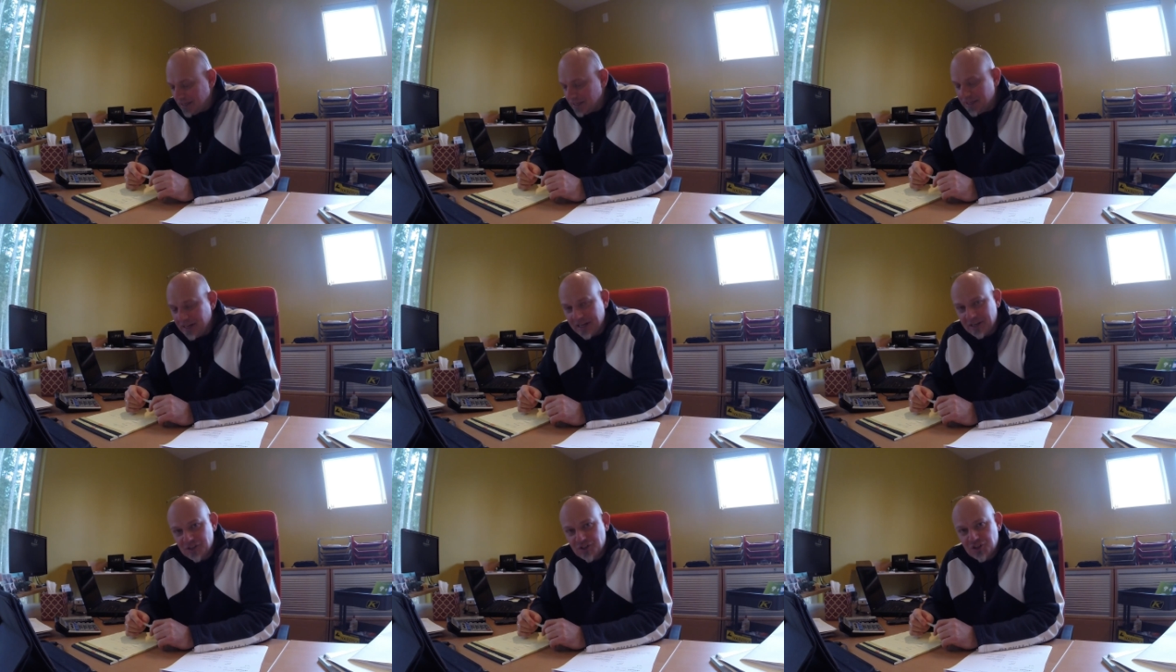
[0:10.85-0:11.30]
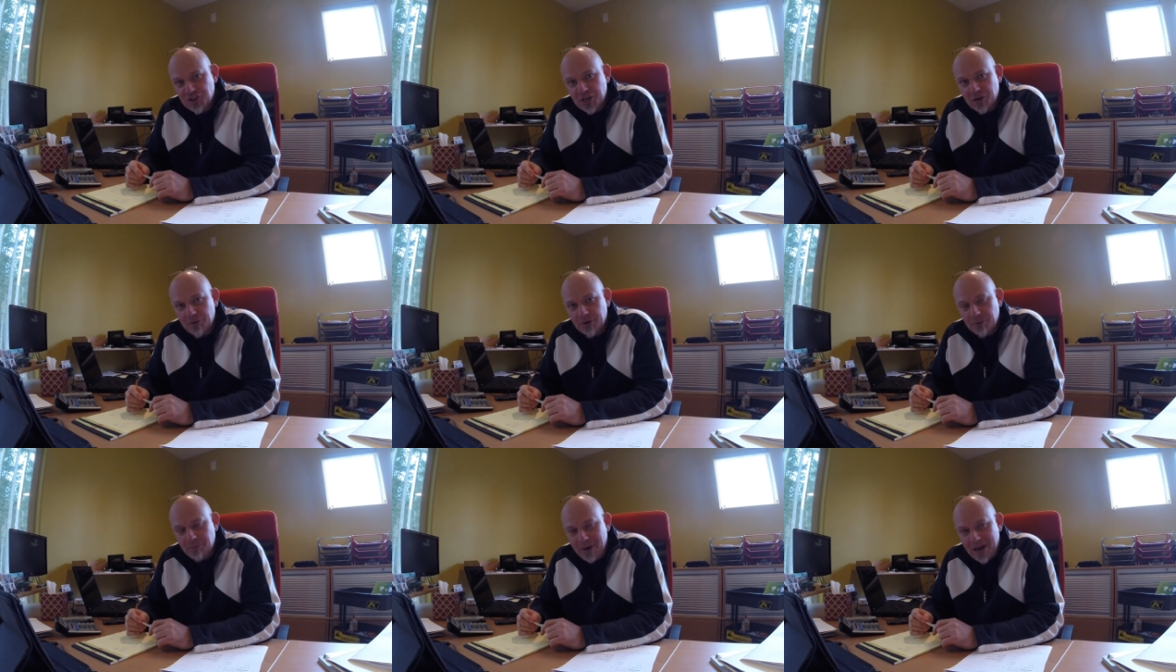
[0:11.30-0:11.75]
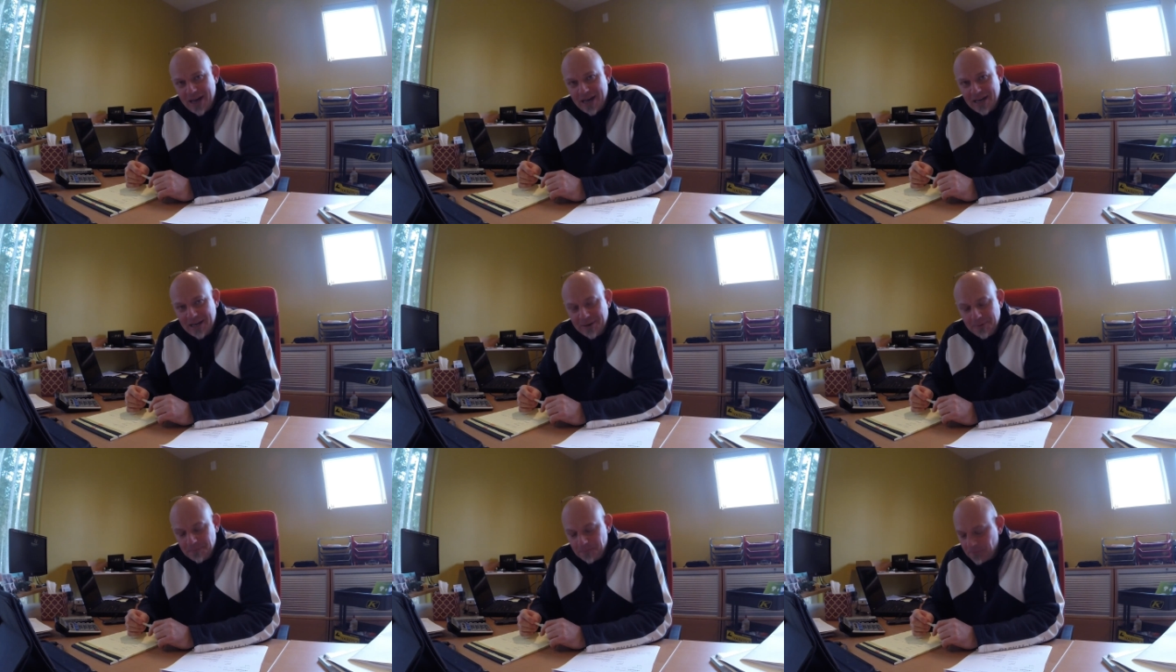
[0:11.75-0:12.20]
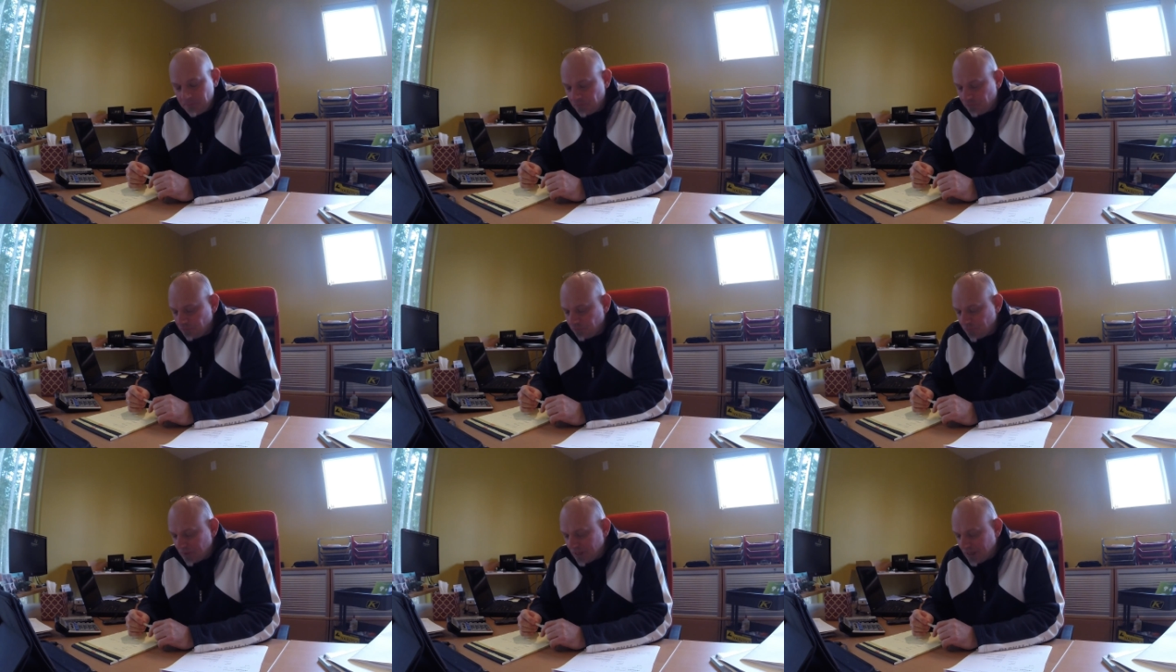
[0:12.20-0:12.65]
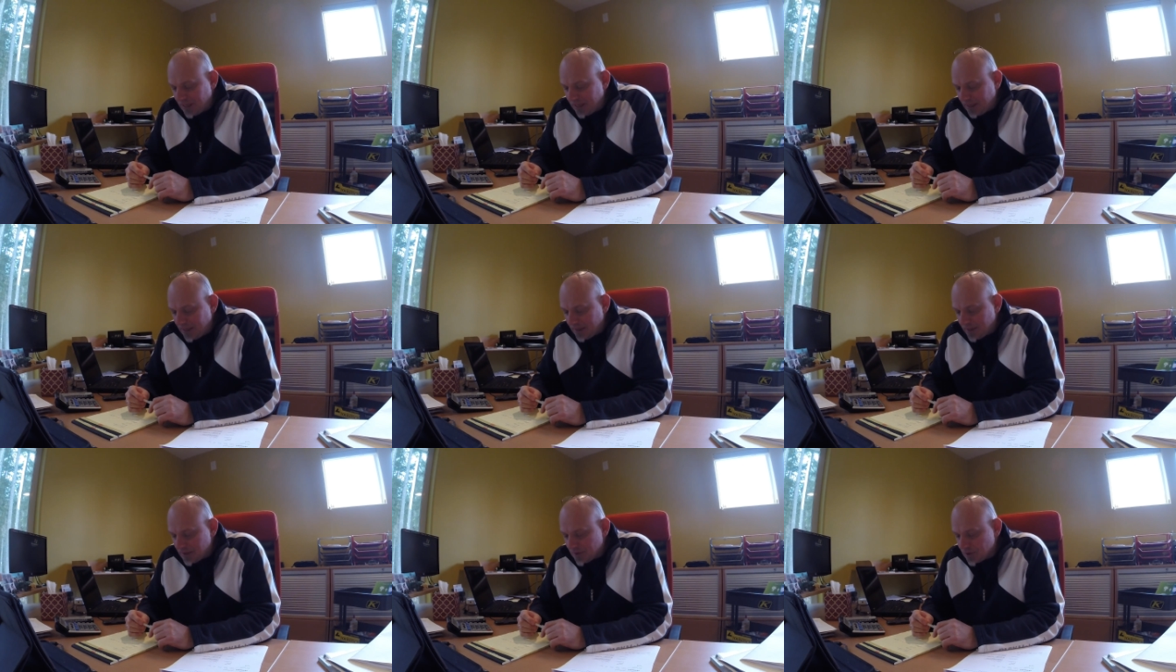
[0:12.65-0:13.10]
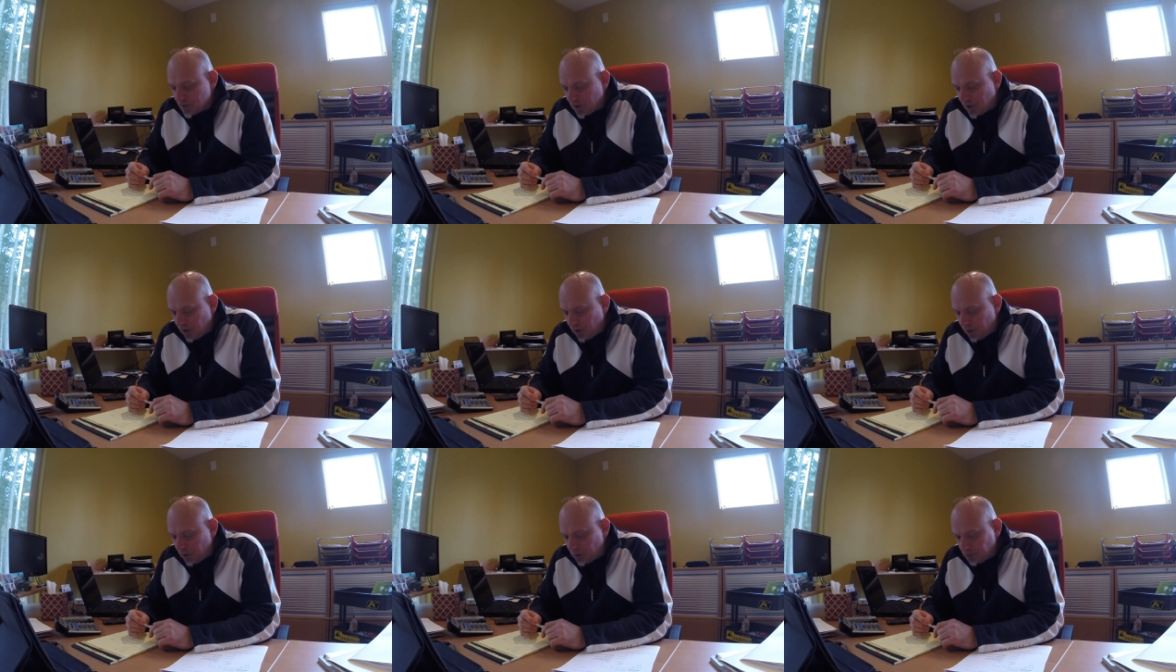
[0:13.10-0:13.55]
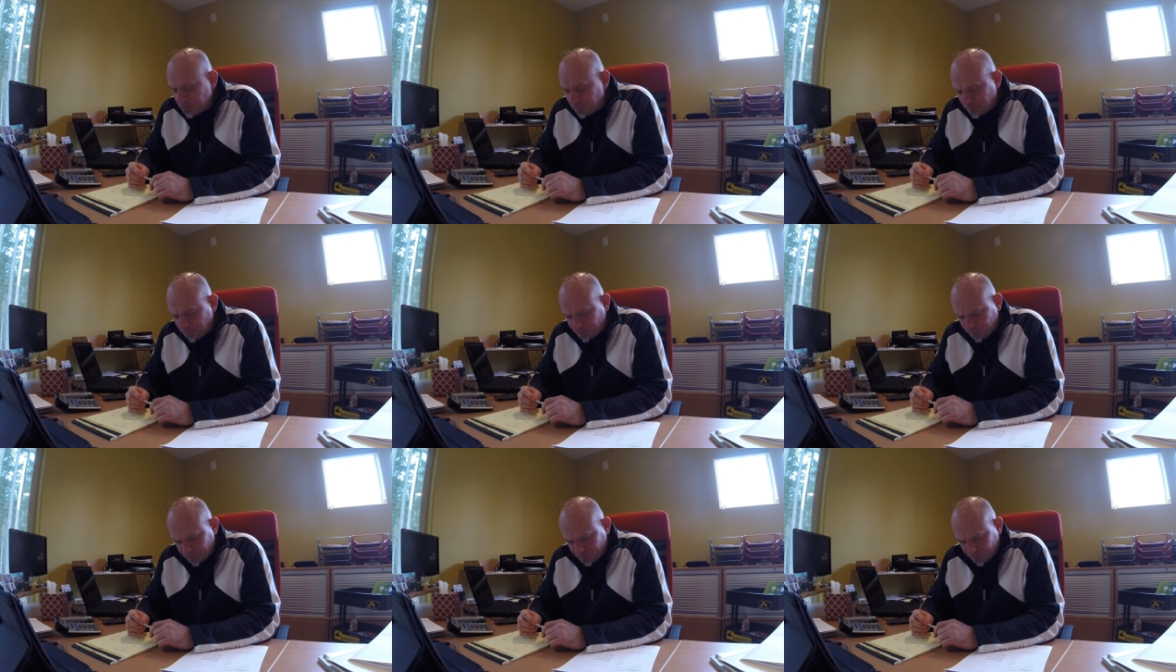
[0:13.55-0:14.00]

next year in May. So